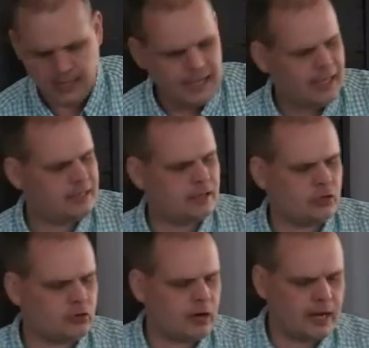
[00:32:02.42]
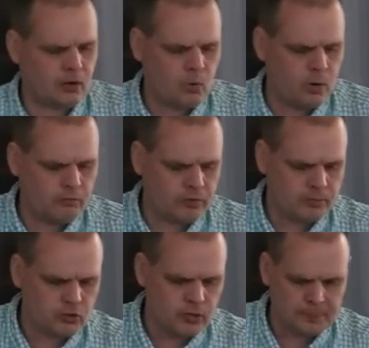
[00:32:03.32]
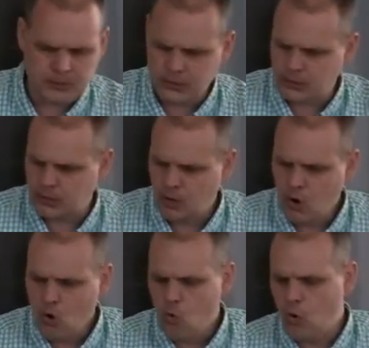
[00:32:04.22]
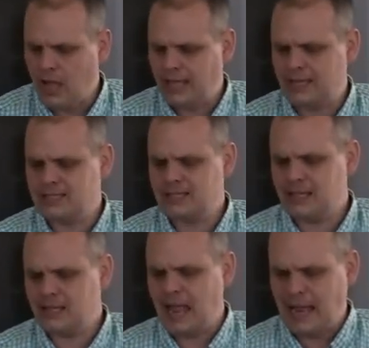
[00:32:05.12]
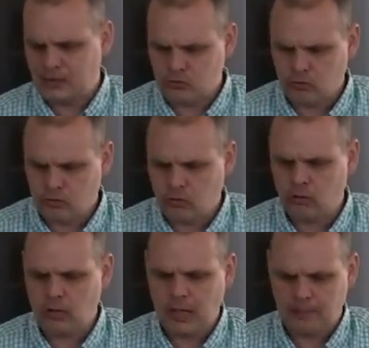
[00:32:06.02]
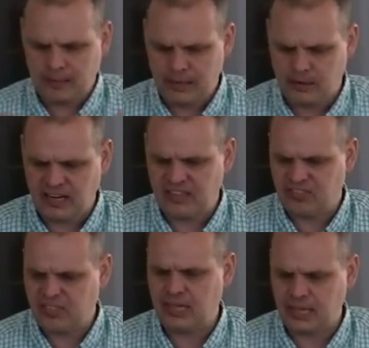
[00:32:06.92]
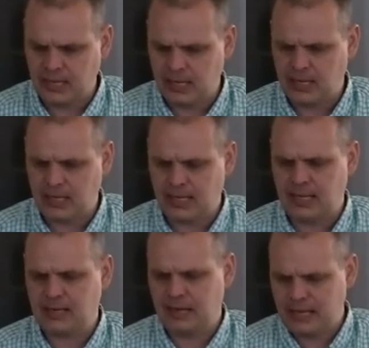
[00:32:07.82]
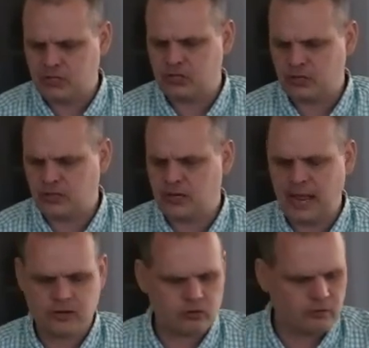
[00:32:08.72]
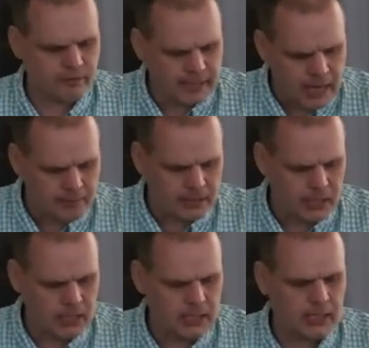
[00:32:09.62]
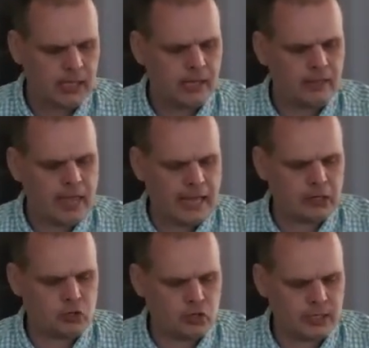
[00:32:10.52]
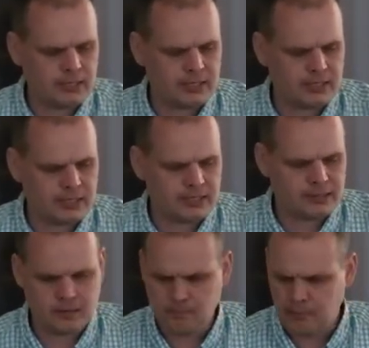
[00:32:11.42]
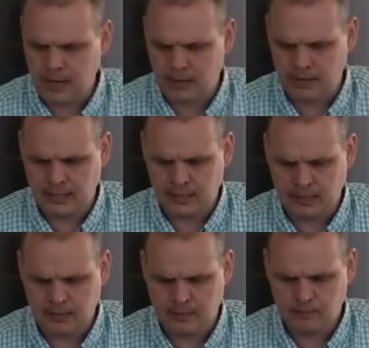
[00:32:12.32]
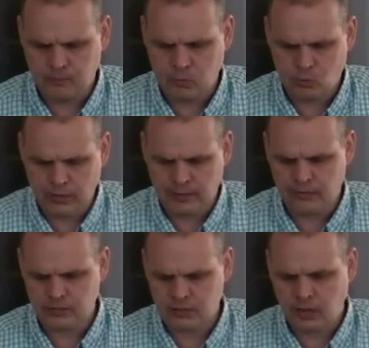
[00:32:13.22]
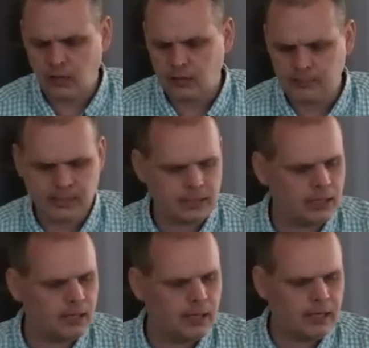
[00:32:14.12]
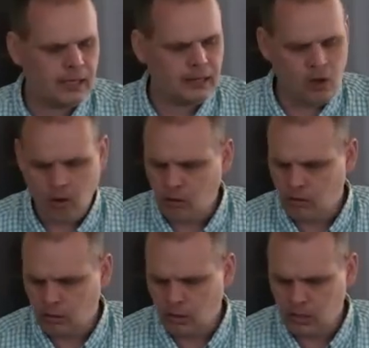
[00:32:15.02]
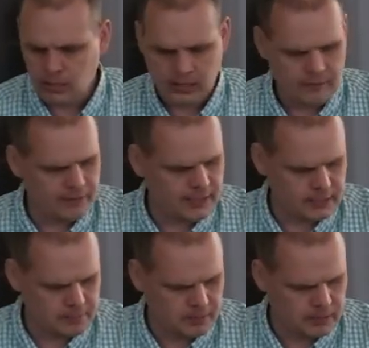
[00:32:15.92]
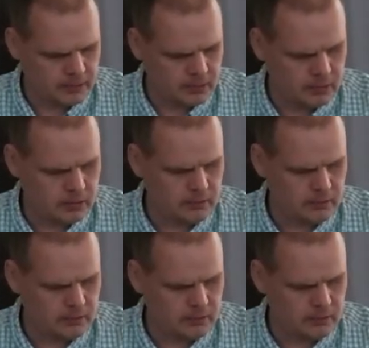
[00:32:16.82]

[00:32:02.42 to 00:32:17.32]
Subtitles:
is a direct quote from Scripture. What is the natural appearing thing in nature, the natural phenomena that Jesus is comparing with Solomon in all of his splendor?